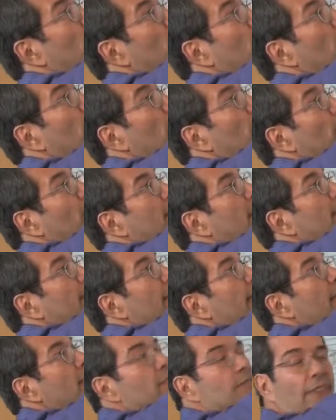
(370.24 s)
the most
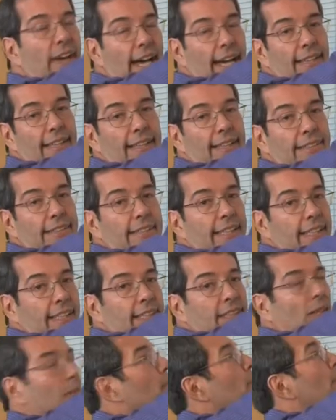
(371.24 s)
intense violence
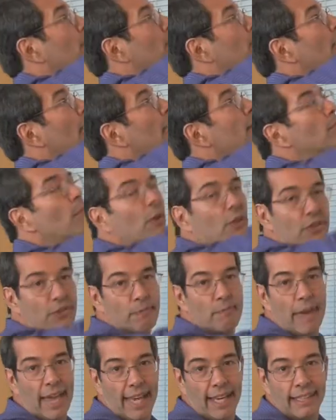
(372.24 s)
is up there, and most
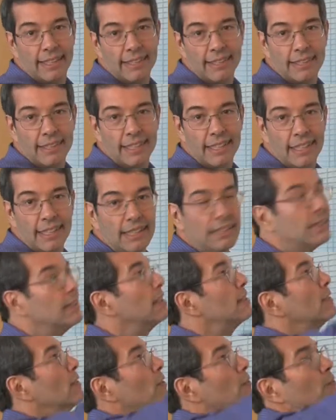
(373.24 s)
men,
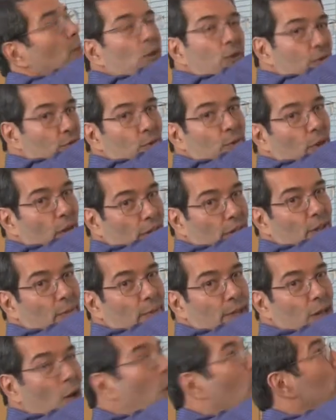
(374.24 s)
of course, do not
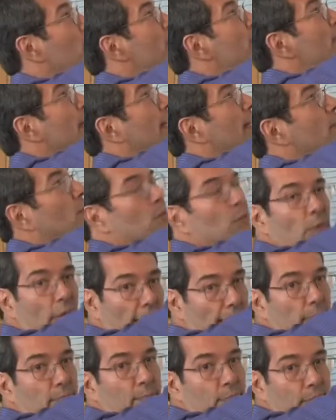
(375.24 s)
commit homicide or
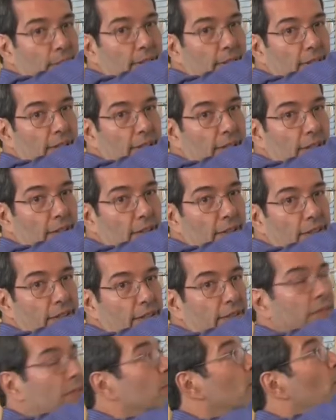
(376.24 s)
rape.
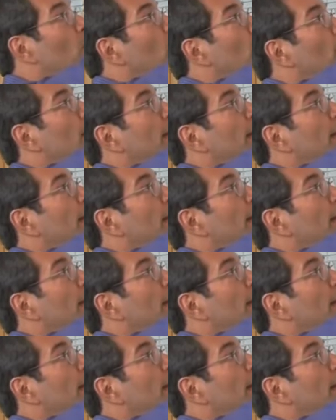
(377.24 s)
It's a small